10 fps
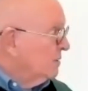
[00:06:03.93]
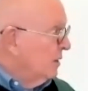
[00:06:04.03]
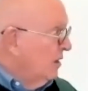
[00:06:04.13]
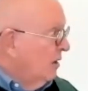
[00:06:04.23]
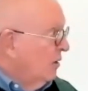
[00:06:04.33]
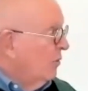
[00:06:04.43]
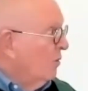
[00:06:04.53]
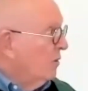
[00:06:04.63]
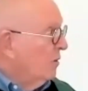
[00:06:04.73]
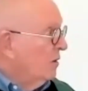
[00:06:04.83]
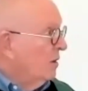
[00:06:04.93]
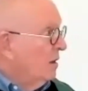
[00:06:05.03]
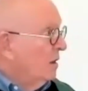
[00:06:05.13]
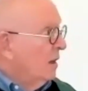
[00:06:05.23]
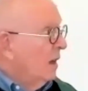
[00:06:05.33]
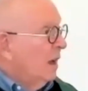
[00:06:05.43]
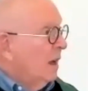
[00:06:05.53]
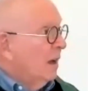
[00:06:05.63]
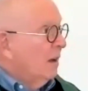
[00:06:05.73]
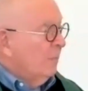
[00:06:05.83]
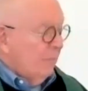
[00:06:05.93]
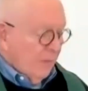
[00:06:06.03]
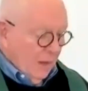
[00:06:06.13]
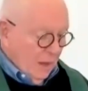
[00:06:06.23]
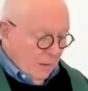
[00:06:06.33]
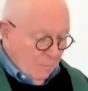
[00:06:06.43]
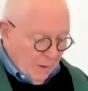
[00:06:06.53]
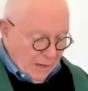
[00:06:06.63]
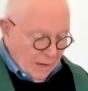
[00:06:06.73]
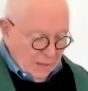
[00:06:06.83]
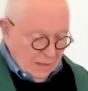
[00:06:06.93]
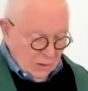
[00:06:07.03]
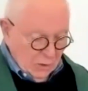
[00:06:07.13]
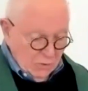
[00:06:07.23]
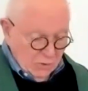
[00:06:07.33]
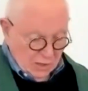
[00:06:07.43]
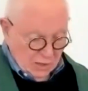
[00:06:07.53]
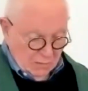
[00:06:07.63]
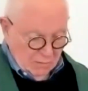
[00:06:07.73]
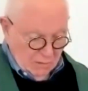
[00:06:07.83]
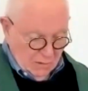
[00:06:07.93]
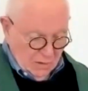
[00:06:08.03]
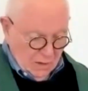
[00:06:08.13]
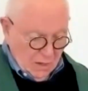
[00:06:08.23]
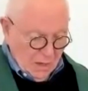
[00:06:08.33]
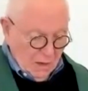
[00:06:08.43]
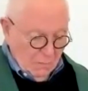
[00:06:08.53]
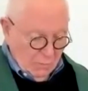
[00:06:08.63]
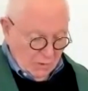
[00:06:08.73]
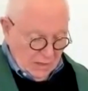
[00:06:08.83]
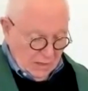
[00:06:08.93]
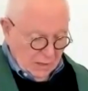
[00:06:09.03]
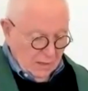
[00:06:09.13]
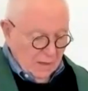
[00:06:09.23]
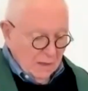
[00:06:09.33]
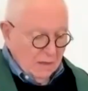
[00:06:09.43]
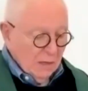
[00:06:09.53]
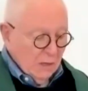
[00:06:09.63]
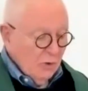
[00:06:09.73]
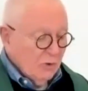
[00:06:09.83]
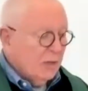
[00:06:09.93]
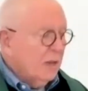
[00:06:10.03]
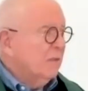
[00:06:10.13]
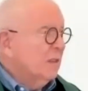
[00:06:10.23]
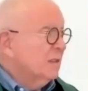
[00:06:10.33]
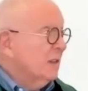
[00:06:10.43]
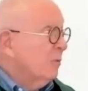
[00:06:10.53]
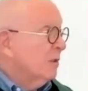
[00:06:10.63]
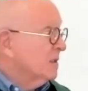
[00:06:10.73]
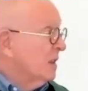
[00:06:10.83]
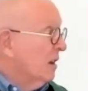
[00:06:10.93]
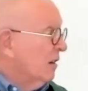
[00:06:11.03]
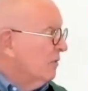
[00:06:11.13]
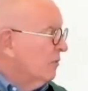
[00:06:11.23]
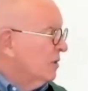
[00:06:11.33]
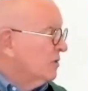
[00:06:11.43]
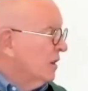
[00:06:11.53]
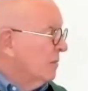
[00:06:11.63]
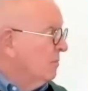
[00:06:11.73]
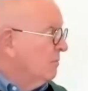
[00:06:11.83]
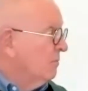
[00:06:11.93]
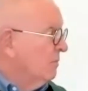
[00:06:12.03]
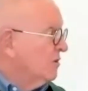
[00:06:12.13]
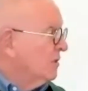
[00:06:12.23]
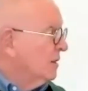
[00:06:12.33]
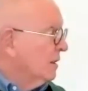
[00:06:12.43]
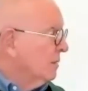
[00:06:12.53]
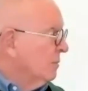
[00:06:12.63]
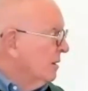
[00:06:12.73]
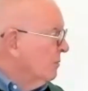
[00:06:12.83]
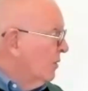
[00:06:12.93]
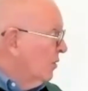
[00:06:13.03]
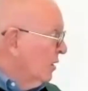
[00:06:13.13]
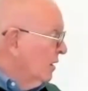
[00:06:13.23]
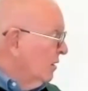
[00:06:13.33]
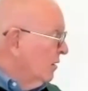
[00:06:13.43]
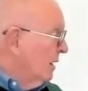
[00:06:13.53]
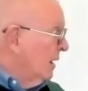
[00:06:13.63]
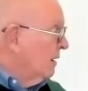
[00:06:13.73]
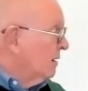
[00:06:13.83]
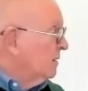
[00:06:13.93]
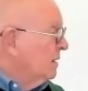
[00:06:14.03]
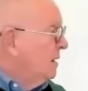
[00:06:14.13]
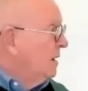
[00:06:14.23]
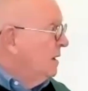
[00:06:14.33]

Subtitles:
as we know, but delusion, particularly the delusion of the separate self, which I mentioned a little bit earlier about,